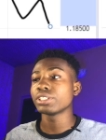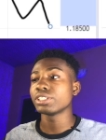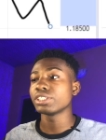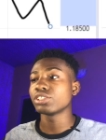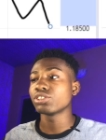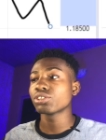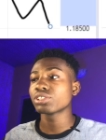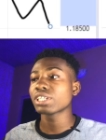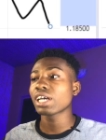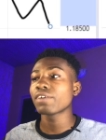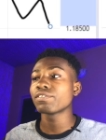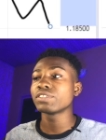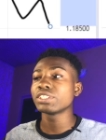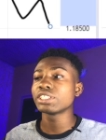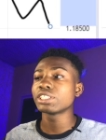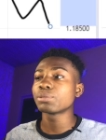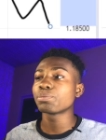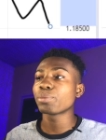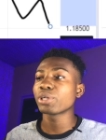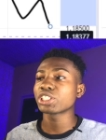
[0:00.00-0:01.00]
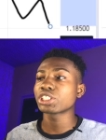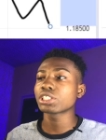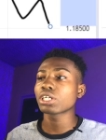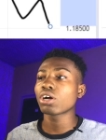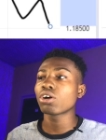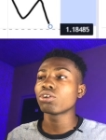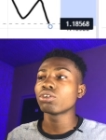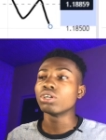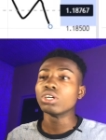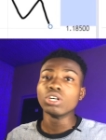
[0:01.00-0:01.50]
it just have this
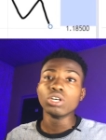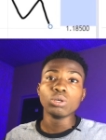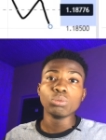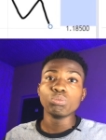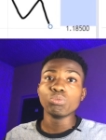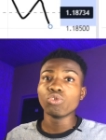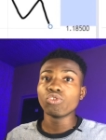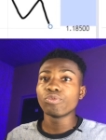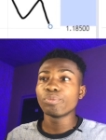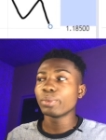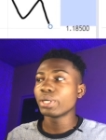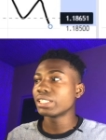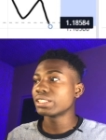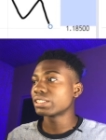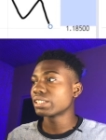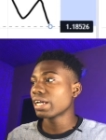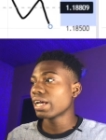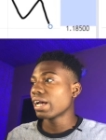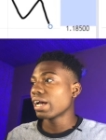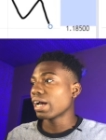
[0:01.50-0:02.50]
special movement